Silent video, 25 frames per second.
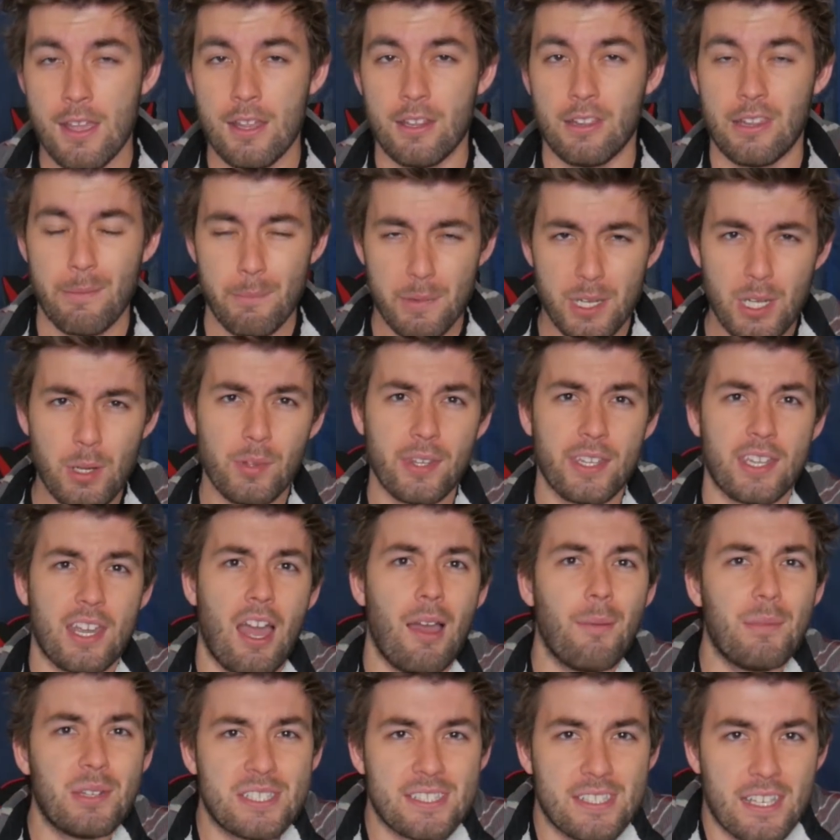Let me know in the
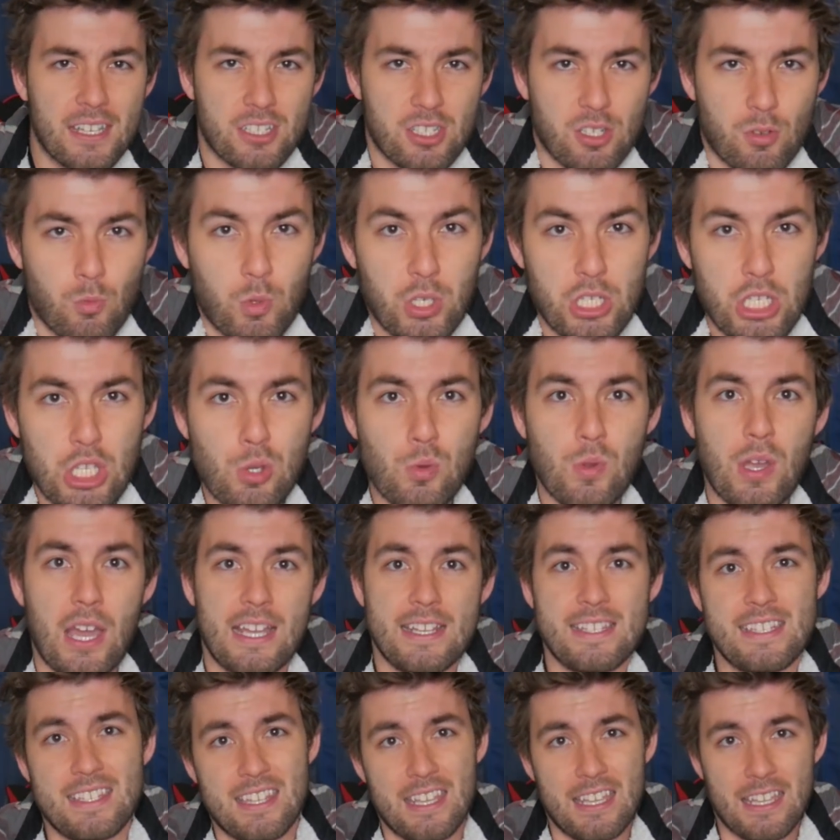comment section what you
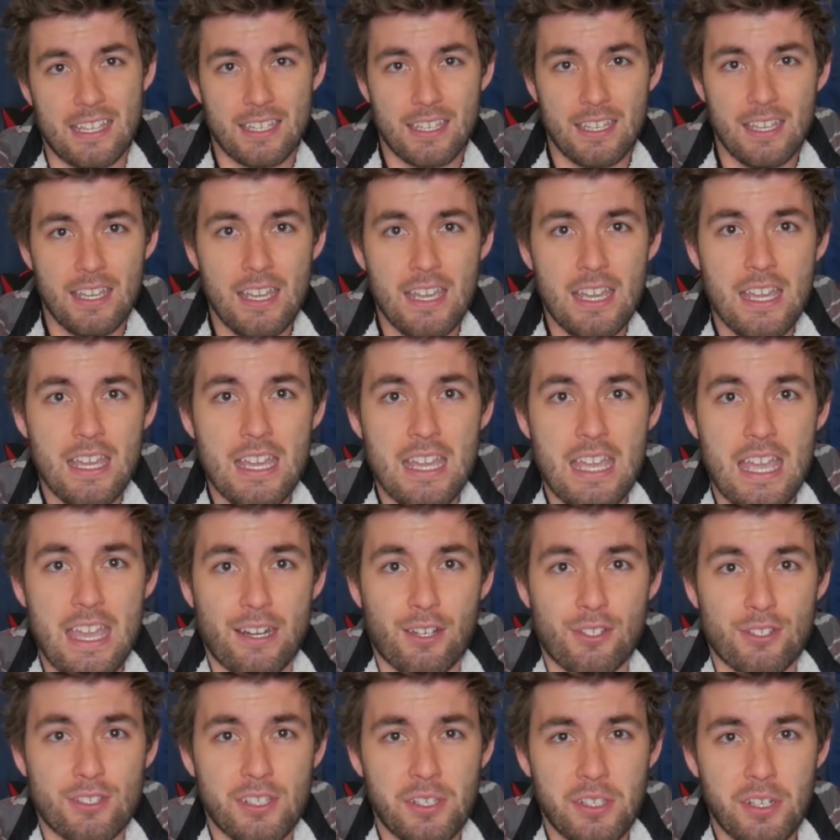guys think,
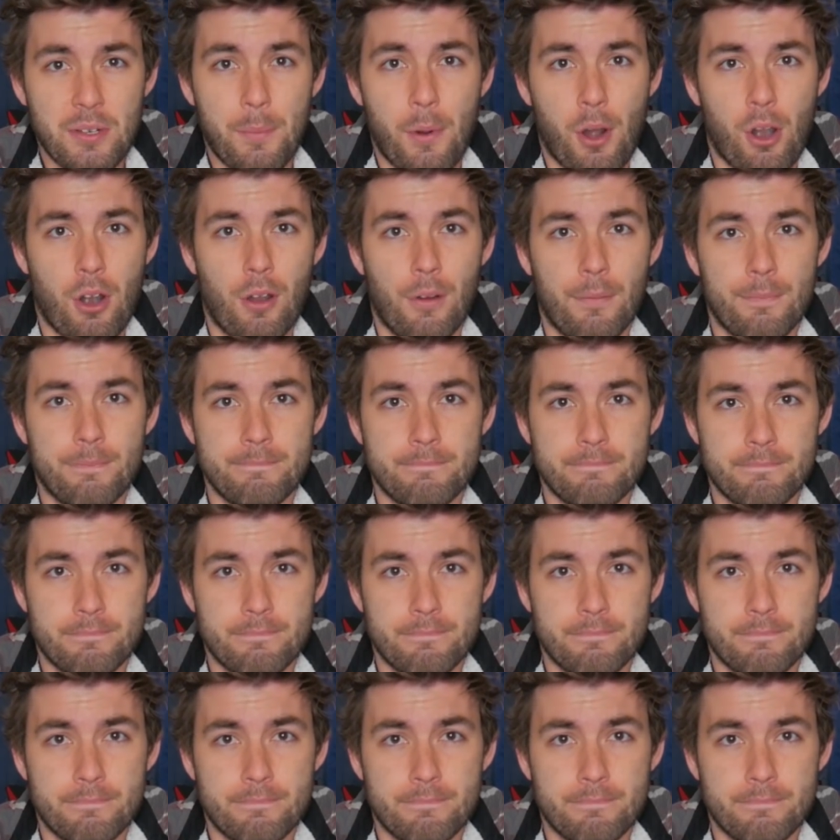and I'll see you tomorrow.